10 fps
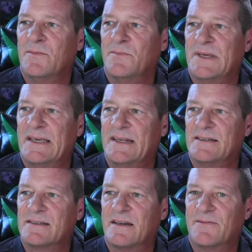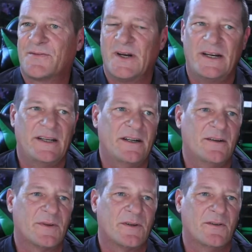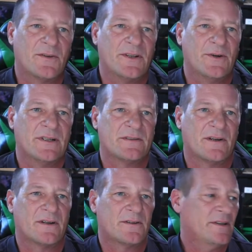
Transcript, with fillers: beginning stuff right here. I'm going to go over USARK